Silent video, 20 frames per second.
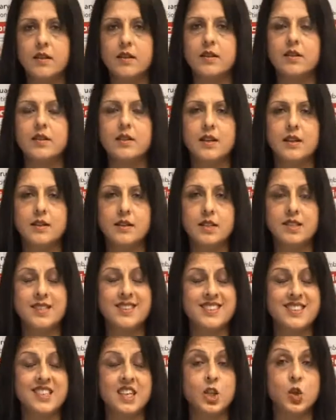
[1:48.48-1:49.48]
This is
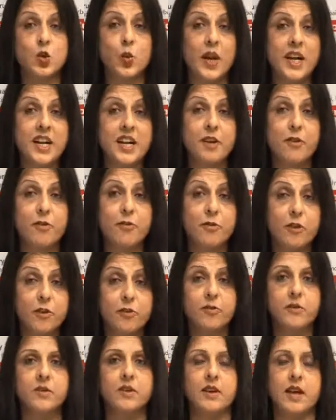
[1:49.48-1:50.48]
the 25th
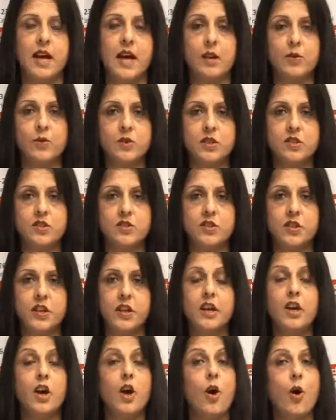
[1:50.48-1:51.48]
anniversary
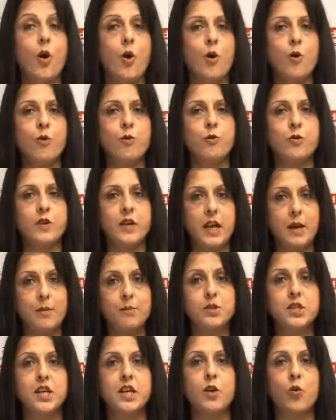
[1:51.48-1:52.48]
of
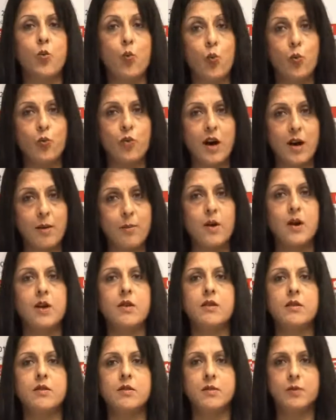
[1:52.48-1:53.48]
Chemtech Pharma
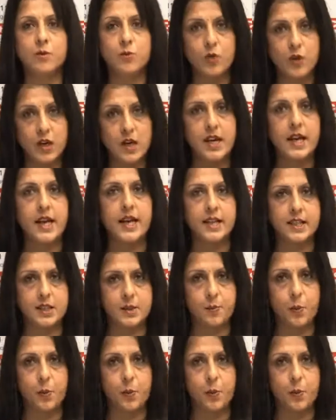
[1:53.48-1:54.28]
World Expo.